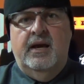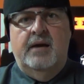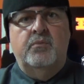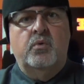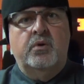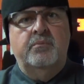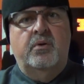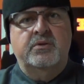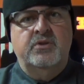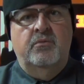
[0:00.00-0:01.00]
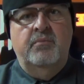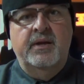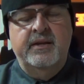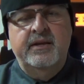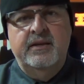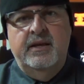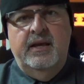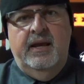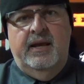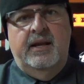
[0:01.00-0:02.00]
I'm ordering parts on Monday,
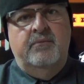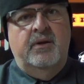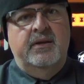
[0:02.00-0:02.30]
and I'm